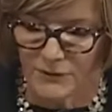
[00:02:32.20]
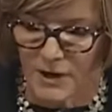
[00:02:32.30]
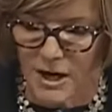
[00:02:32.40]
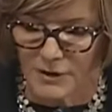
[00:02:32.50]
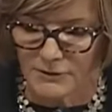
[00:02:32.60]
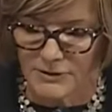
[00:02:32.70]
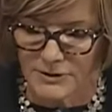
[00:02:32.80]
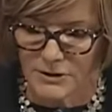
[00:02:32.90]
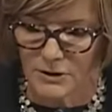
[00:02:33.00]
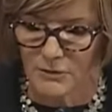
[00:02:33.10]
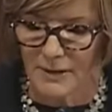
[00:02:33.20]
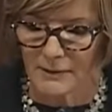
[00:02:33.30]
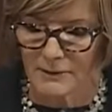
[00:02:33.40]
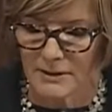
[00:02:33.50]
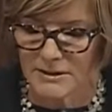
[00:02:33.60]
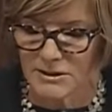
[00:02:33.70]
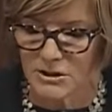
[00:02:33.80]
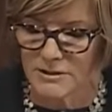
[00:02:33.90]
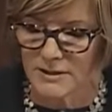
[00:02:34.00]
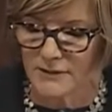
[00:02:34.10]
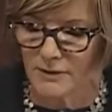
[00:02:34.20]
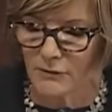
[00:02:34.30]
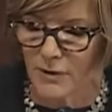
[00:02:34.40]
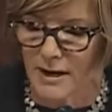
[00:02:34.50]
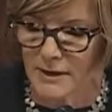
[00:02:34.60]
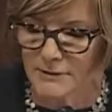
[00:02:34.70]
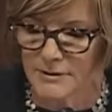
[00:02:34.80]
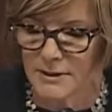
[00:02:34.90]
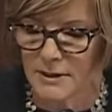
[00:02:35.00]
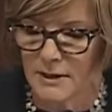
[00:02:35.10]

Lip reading: for Congress to know about conditions on the ground?